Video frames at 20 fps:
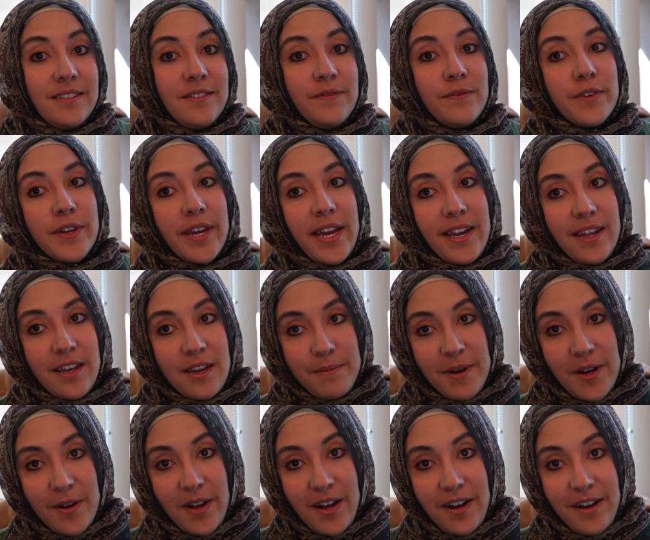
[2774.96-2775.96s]
forgetting
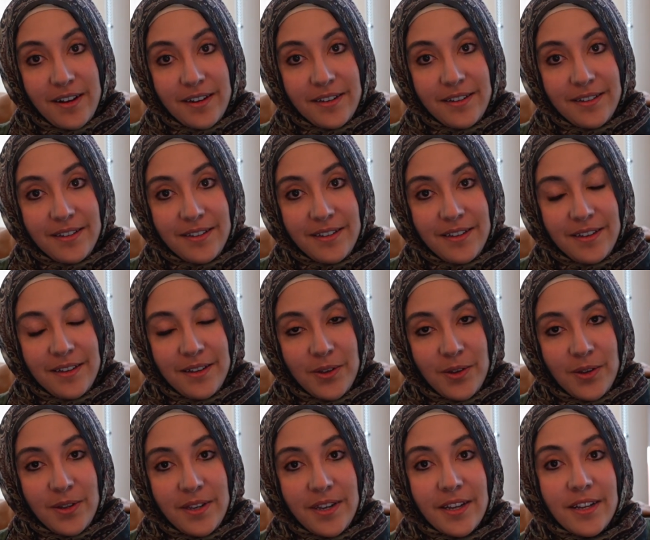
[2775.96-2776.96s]
about God,
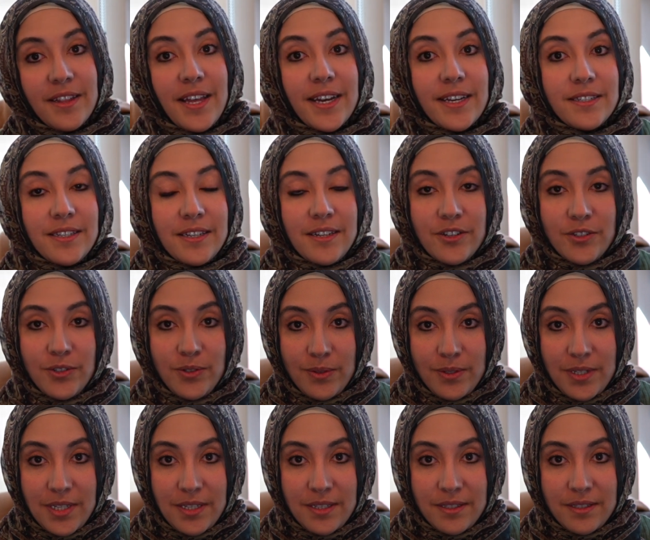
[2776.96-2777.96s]
neglecting our
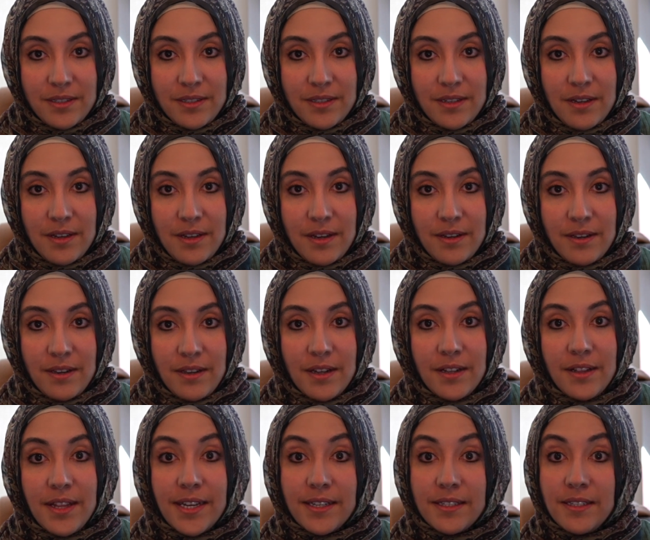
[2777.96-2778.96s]
duties,
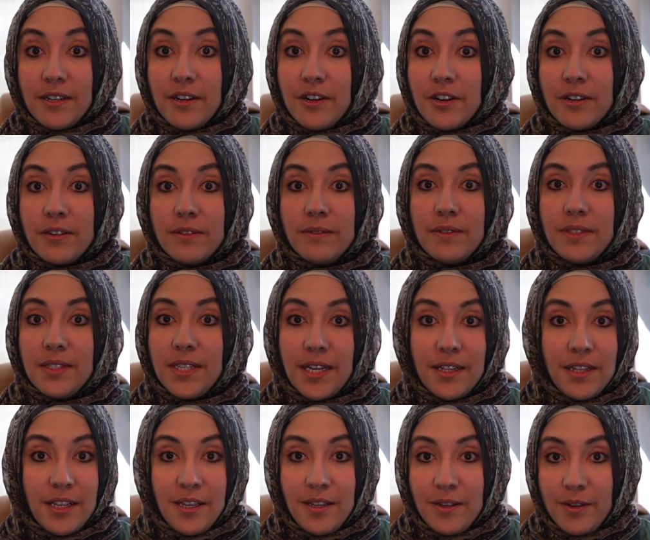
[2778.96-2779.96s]
neglecting our
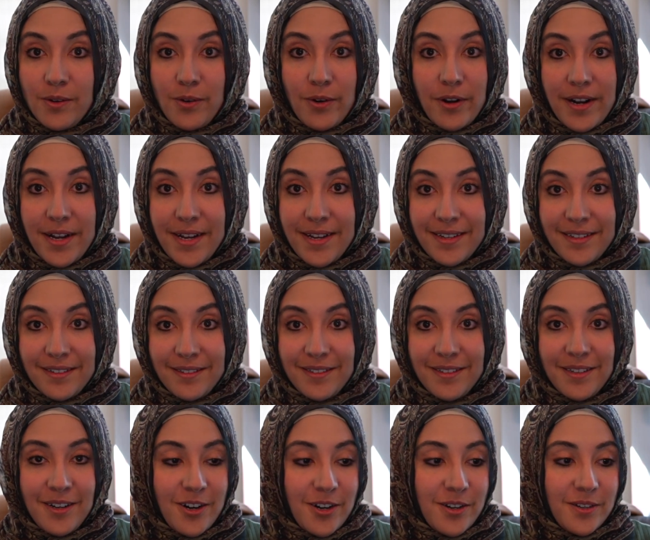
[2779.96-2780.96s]
daily
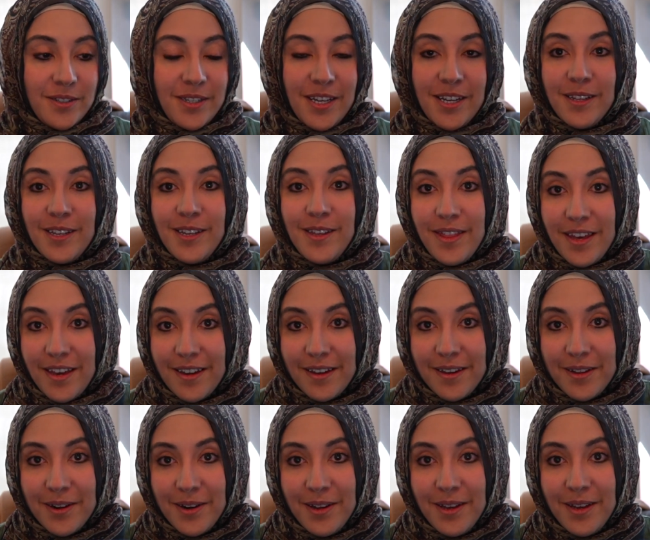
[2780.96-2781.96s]
Quran, our daily
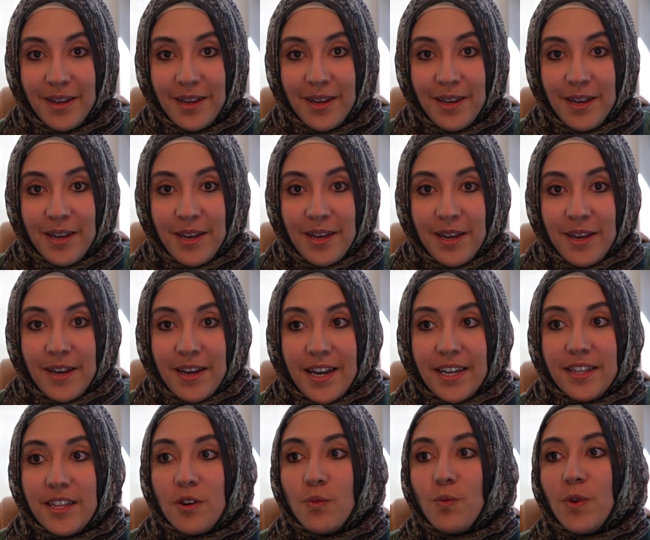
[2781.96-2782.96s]
dhikr.
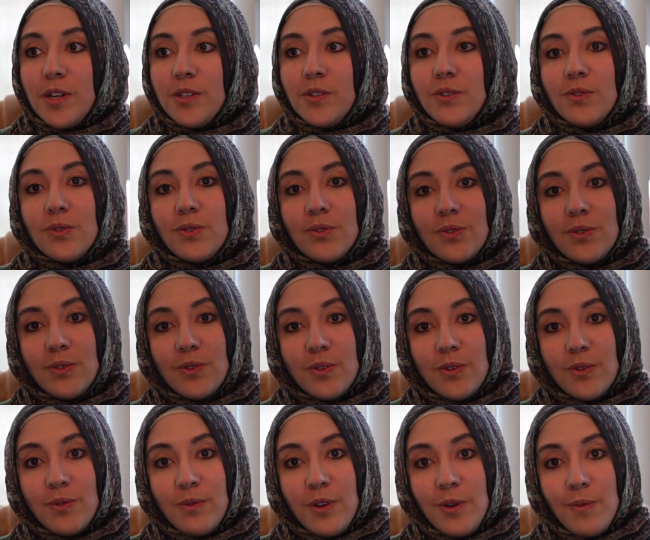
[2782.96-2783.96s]
And then once
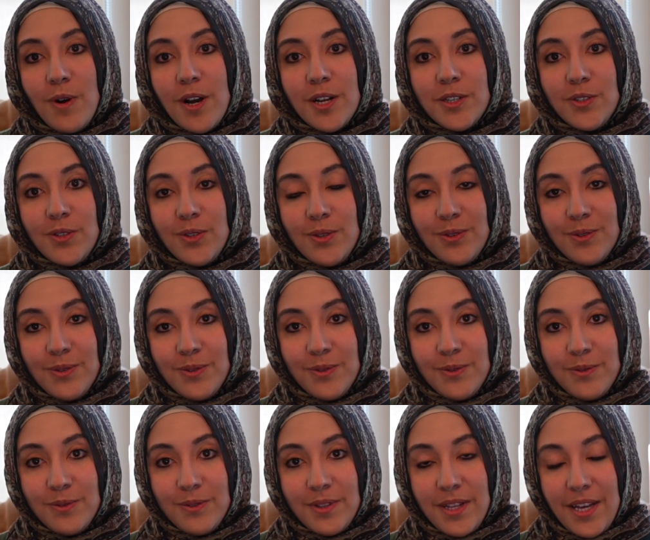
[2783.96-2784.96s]
we want
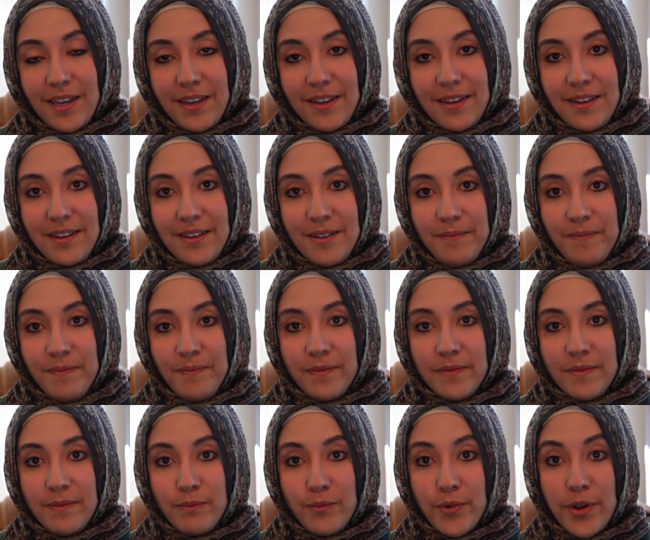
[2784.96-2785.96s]
to like
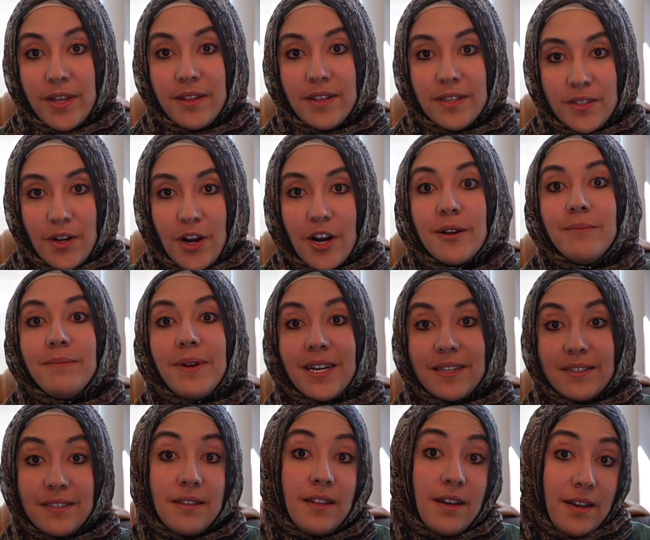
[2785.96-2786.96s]
bring this heart
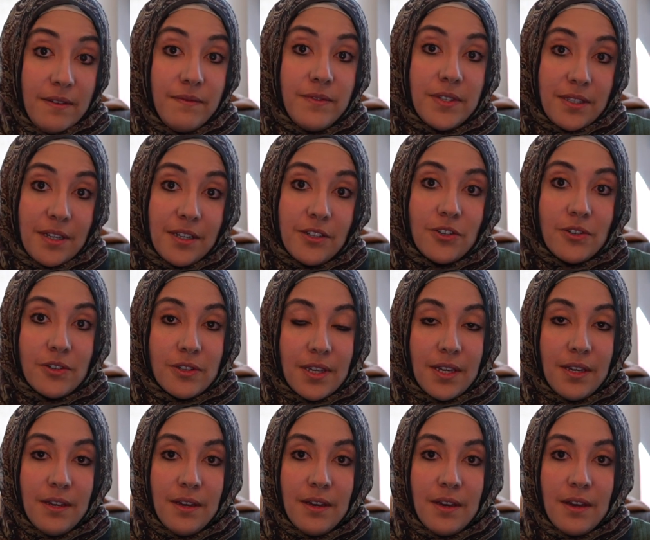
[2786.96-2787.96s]
back to life,
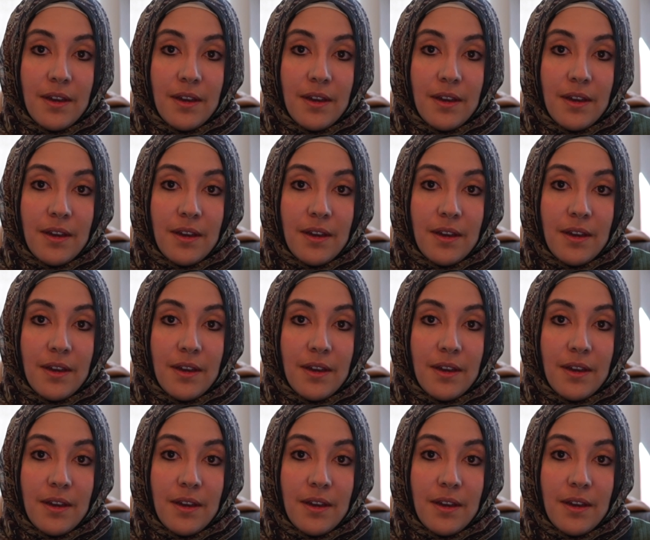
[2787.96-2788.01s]
essentially,